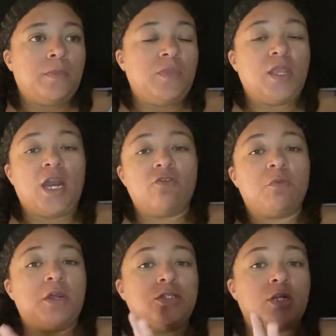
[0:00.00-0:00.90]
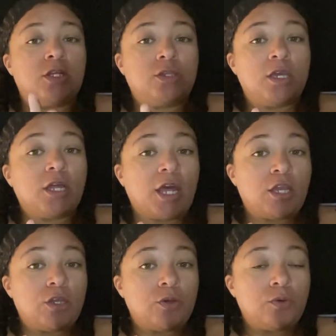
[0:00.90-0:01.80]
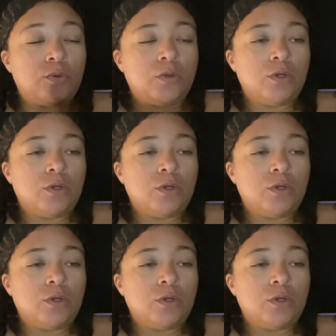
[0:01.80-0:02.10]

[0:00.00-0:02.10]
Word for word: Not everybody's going to think like you.